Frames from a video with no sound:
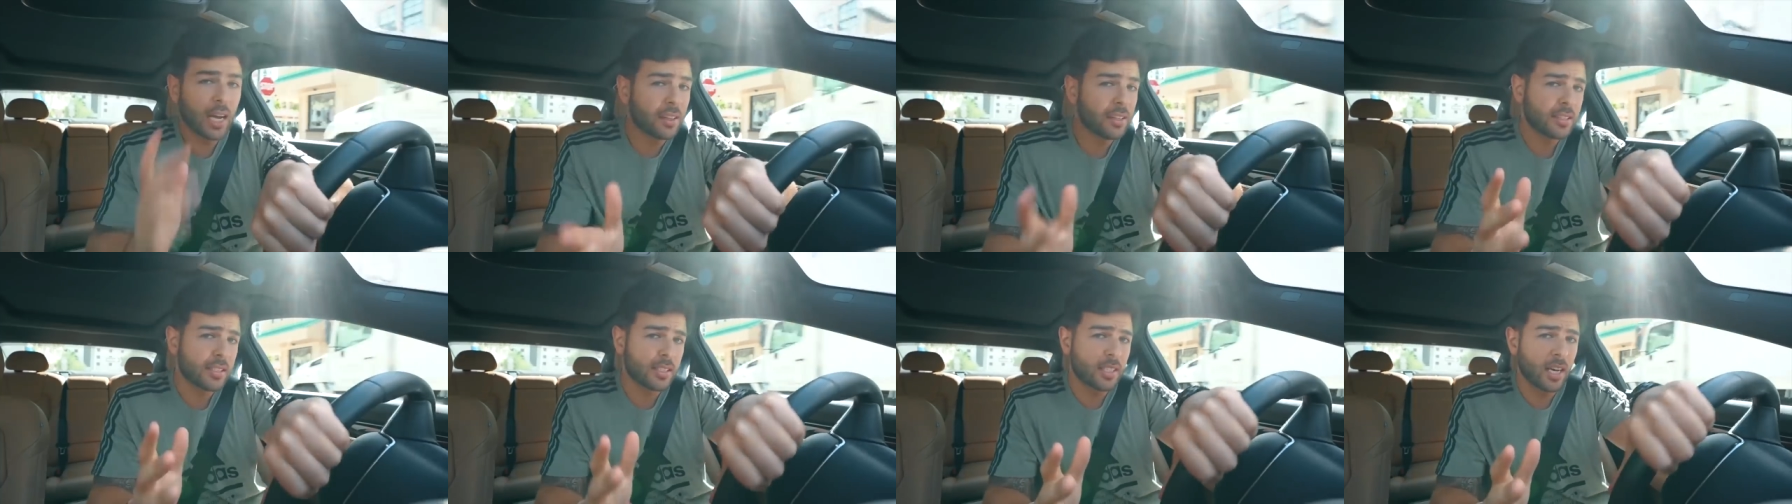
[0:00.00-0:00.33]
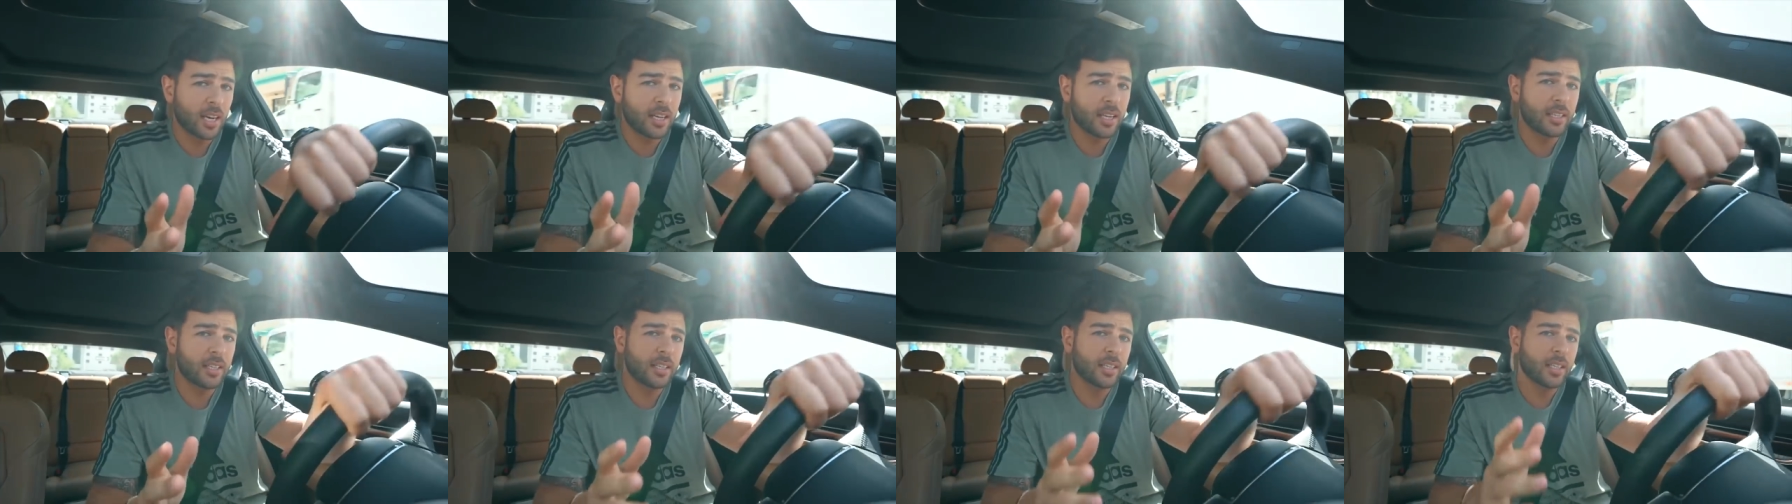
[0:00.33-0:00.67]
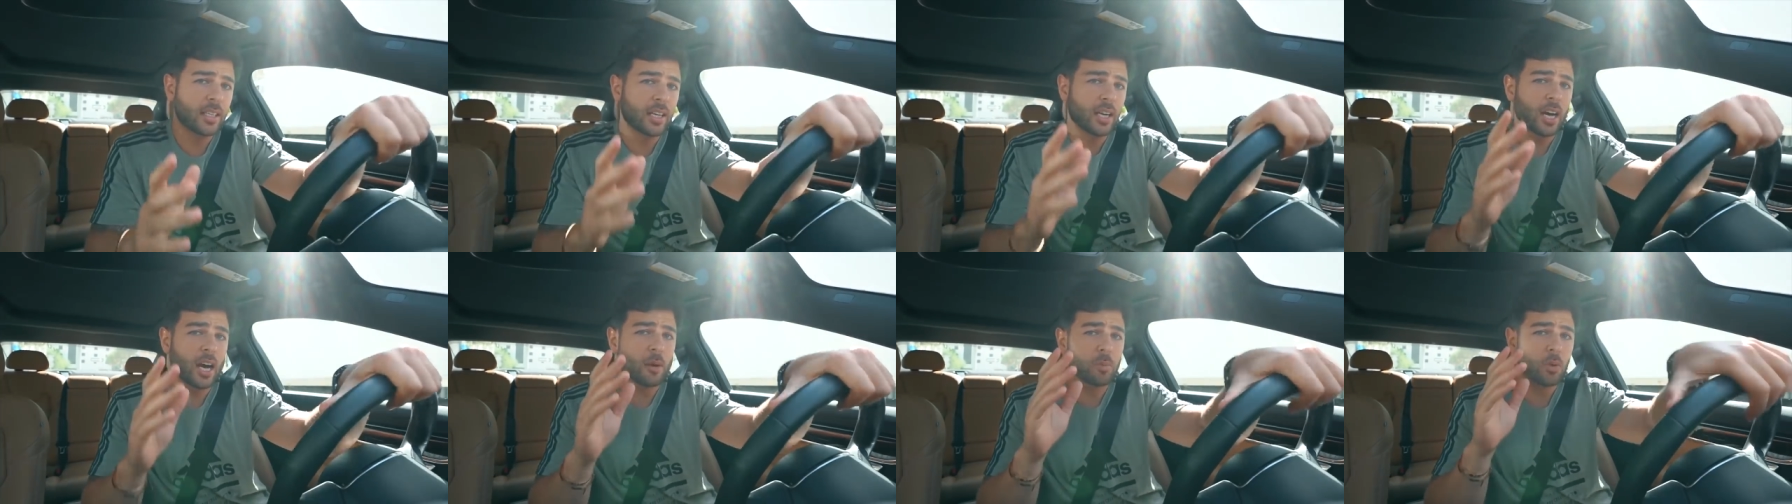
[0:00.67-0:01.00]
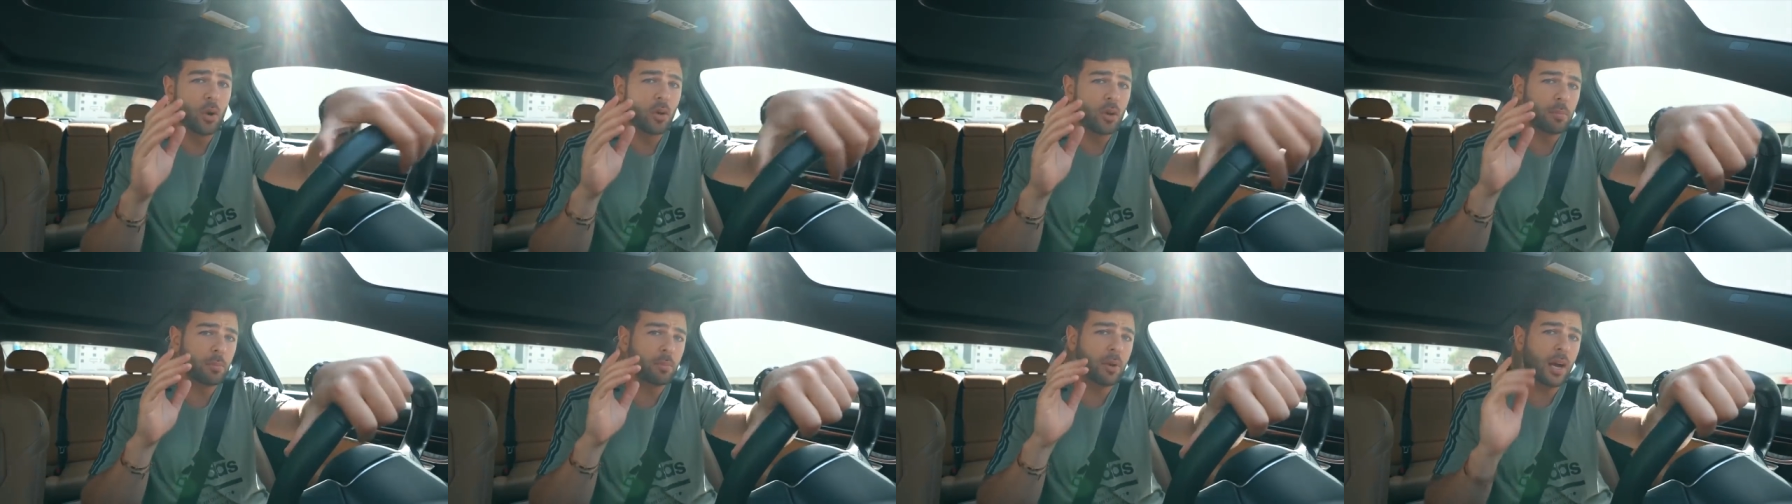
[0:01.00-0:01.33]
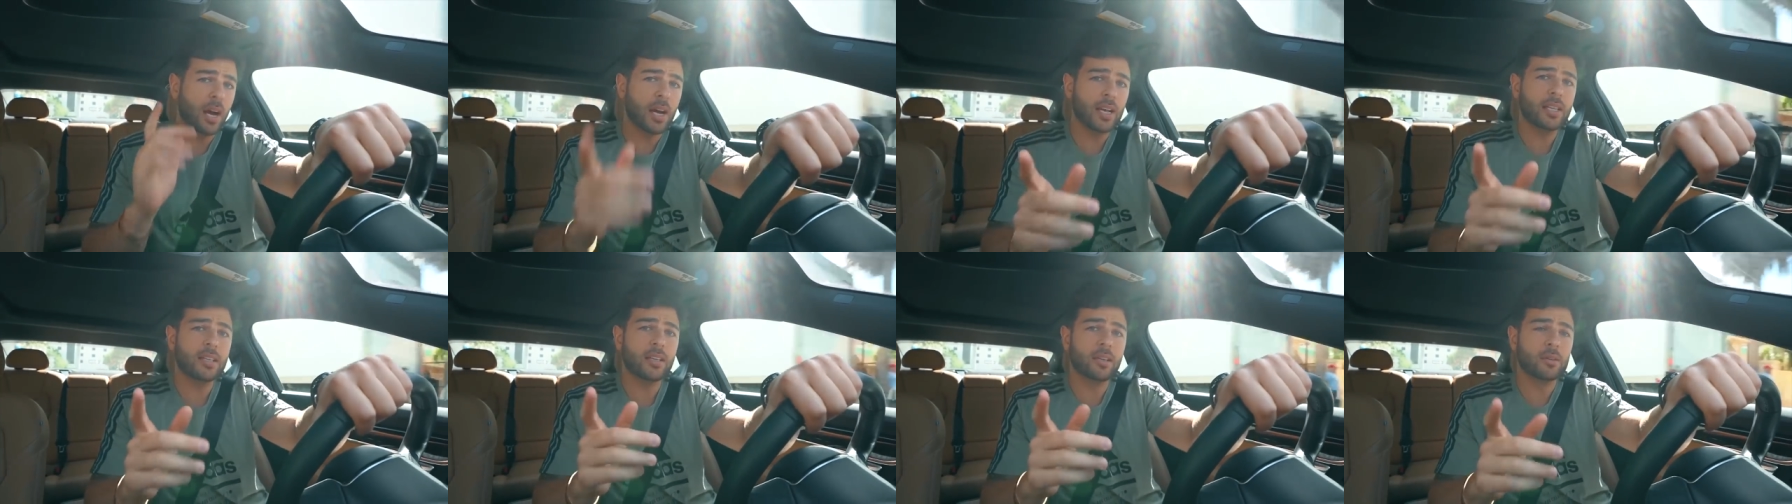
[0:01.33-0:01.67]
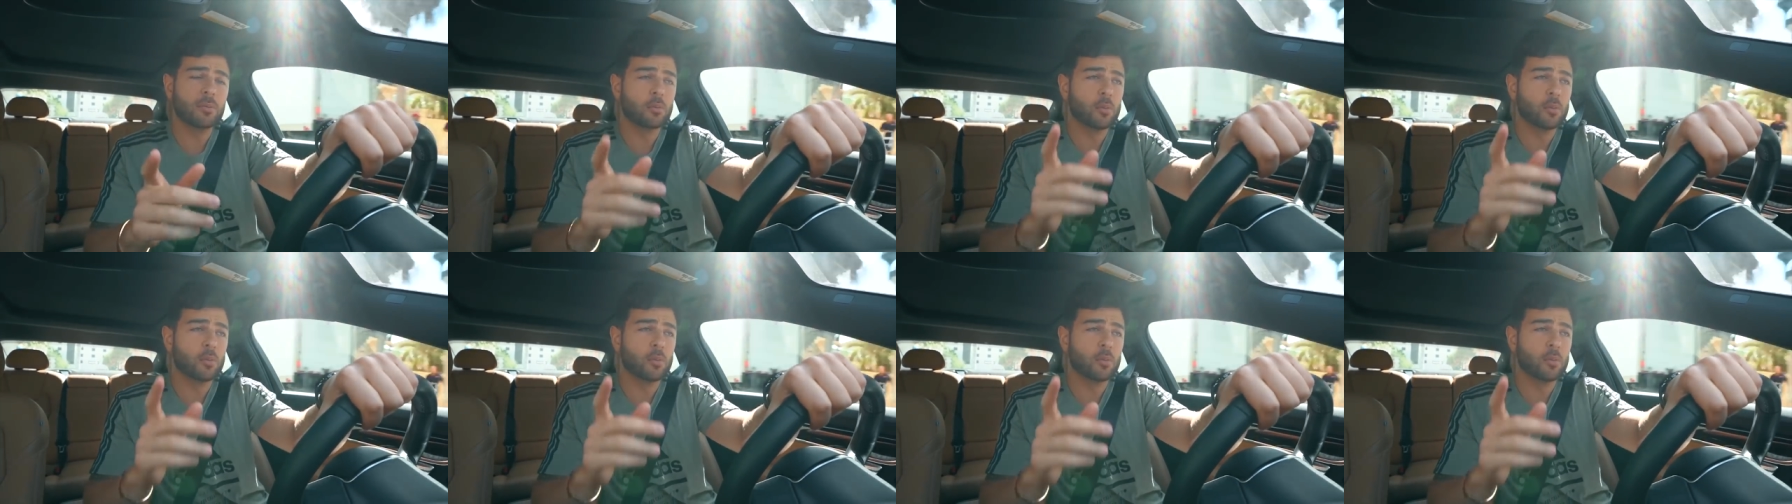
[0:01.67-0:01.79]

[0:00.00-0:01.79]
I decided I'm going to buy